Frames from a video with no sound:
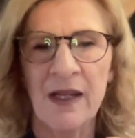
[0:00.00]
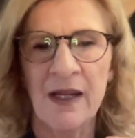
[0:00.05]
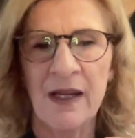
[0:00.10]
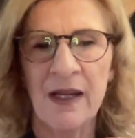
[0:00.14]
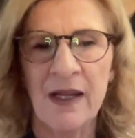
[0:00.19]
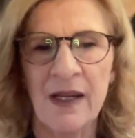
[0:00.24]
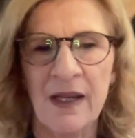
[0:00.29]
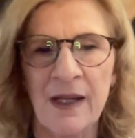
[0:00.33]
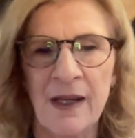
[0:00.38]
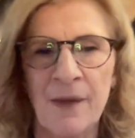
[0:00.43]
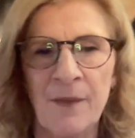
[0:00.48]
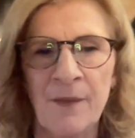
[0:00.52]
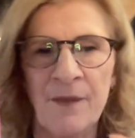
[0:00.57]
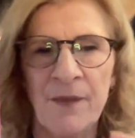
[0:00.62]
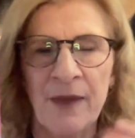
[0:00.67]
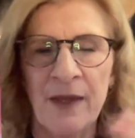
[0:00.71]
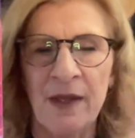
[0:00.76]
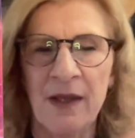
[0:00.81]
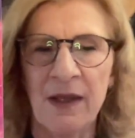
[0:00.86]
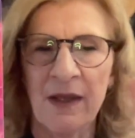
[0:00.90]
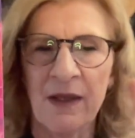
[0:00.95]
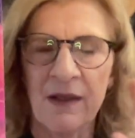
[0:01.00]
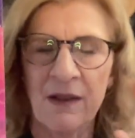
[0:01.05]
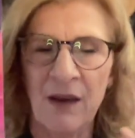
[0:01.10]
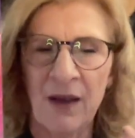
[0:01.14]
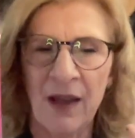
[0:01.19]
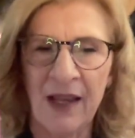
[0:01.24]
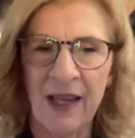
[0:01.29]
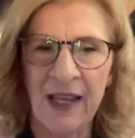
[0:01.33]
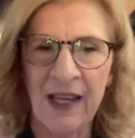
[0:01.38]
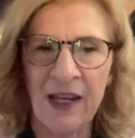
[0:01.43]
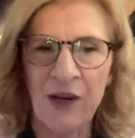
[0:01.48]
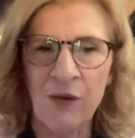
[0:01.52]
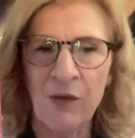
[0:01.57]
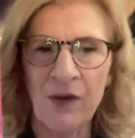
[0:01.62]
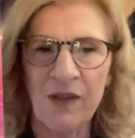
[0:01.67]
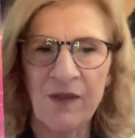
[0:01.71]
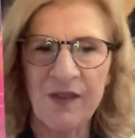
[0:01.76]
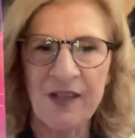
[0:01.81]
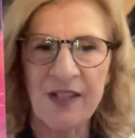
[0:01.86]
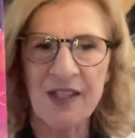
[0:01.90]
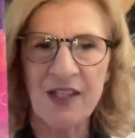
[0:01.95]
getting rid
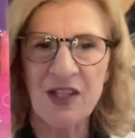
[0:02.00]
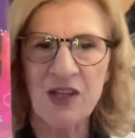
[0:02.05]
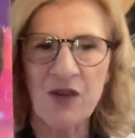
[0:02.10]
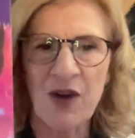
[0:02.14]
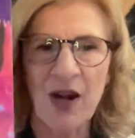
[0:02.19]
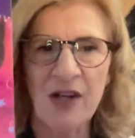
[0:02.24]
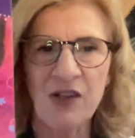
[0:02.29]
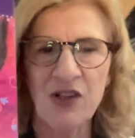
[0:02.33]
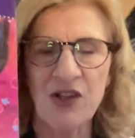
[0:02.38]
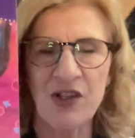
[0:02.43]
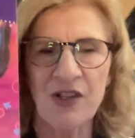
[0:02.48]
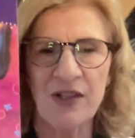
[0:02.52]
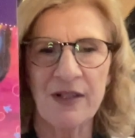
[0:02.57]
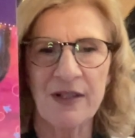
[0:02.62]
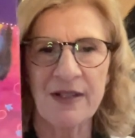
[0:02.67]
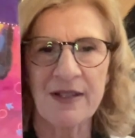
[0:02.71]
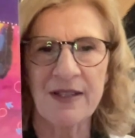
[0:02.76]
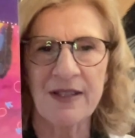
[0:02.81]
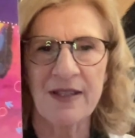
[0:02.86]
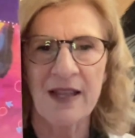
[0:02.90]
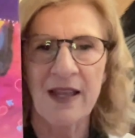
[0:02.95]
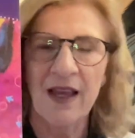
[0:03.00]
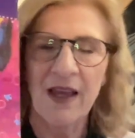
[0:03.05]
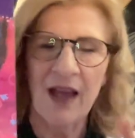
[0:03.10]
of distractions,